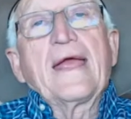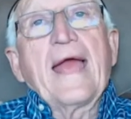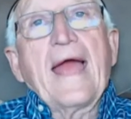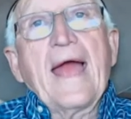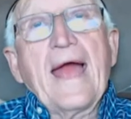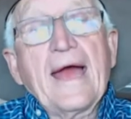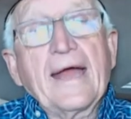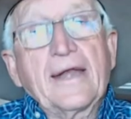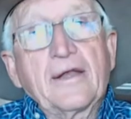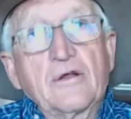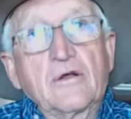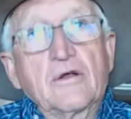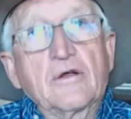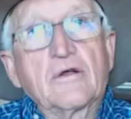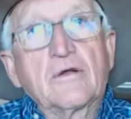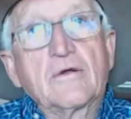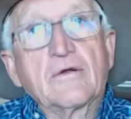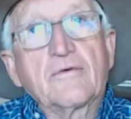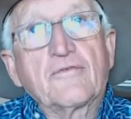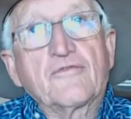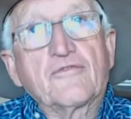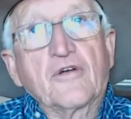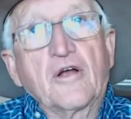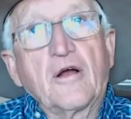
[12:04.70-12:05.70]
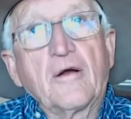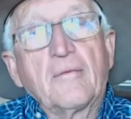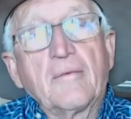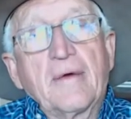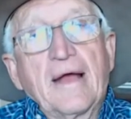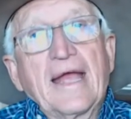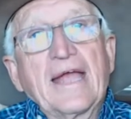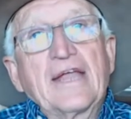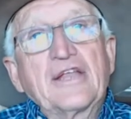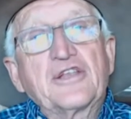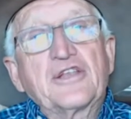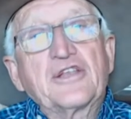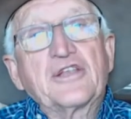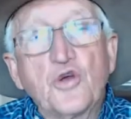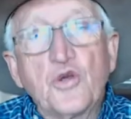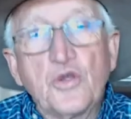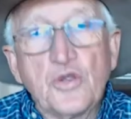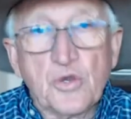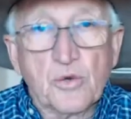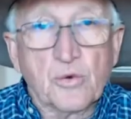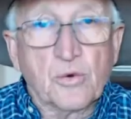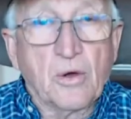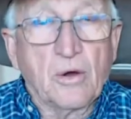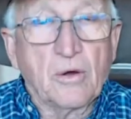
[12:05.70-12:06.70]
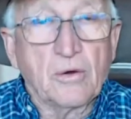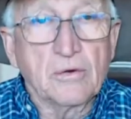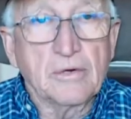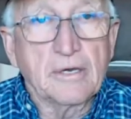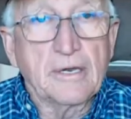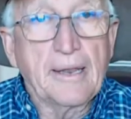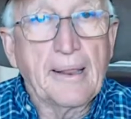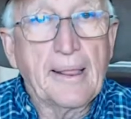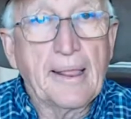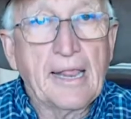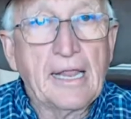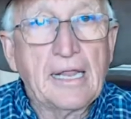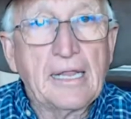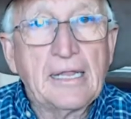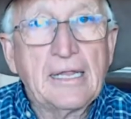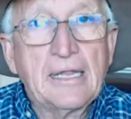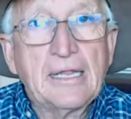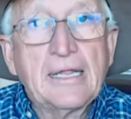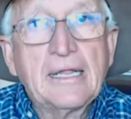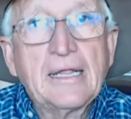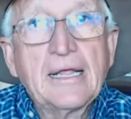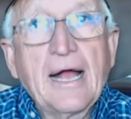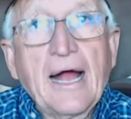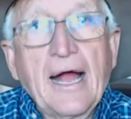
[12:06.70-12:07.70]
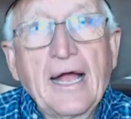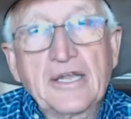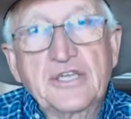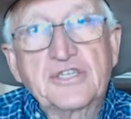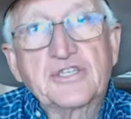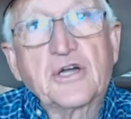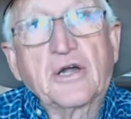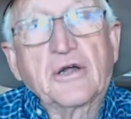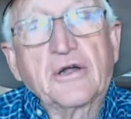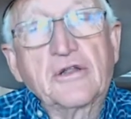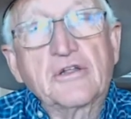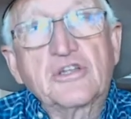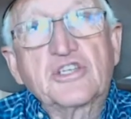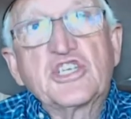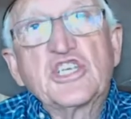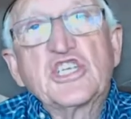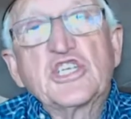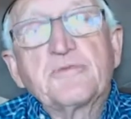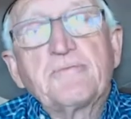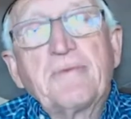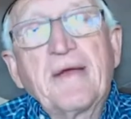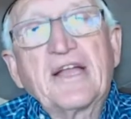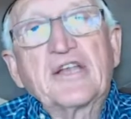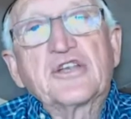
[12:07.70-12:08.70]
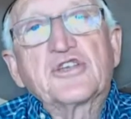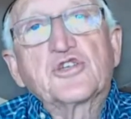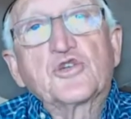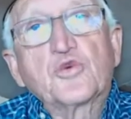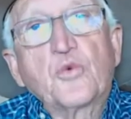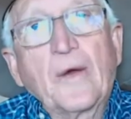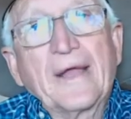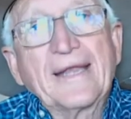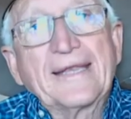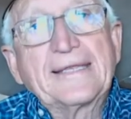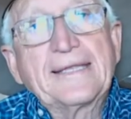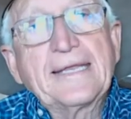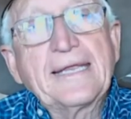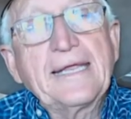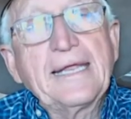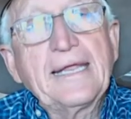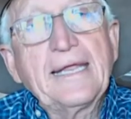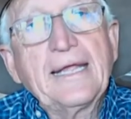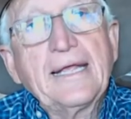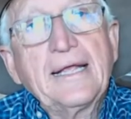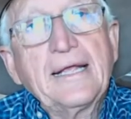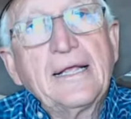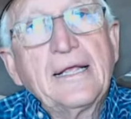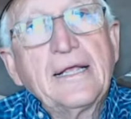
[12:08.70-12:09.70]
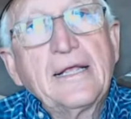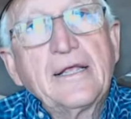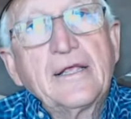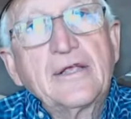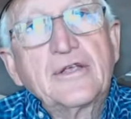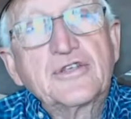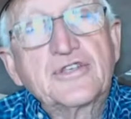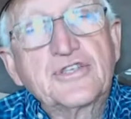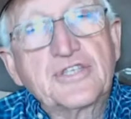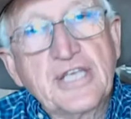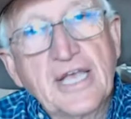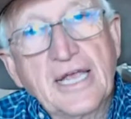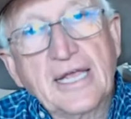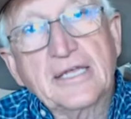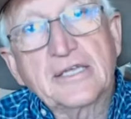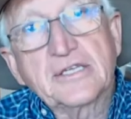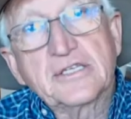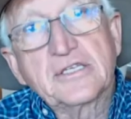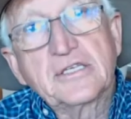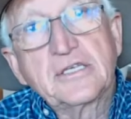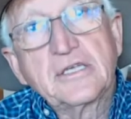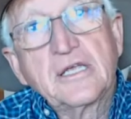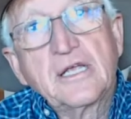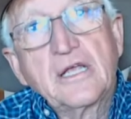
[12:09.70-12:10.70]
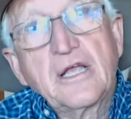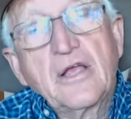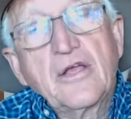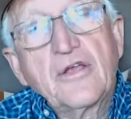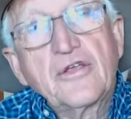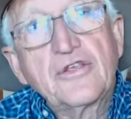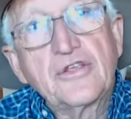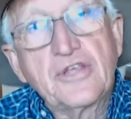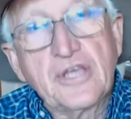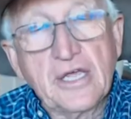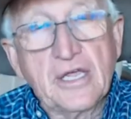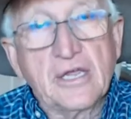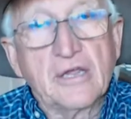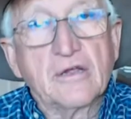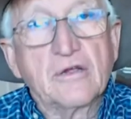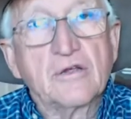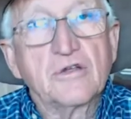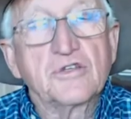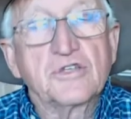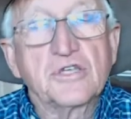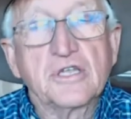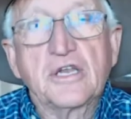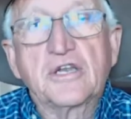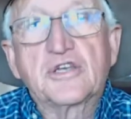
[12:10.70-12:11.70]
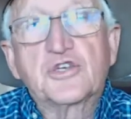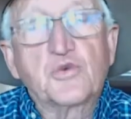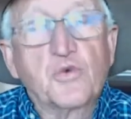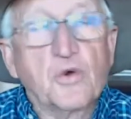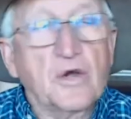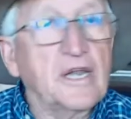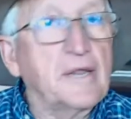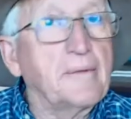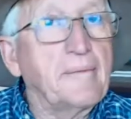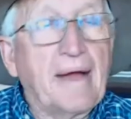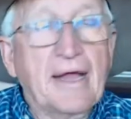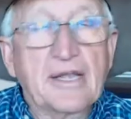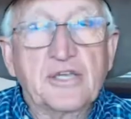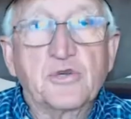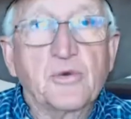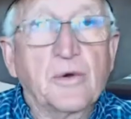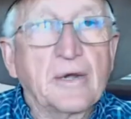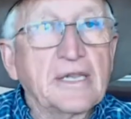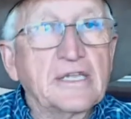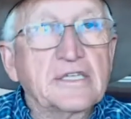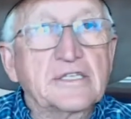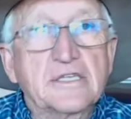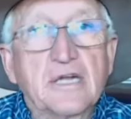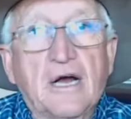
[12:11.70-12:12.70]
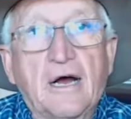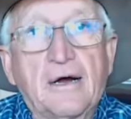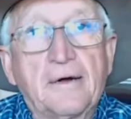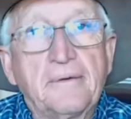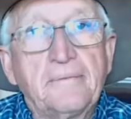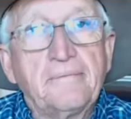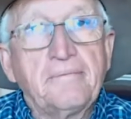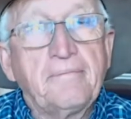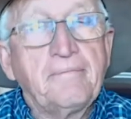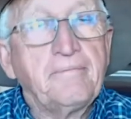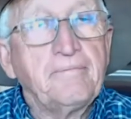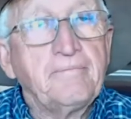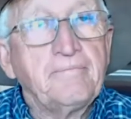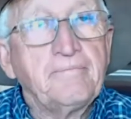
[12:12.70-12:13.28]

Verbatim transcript: had her from a two year old. I started. She spent 26 years in a 20 by 20 stall.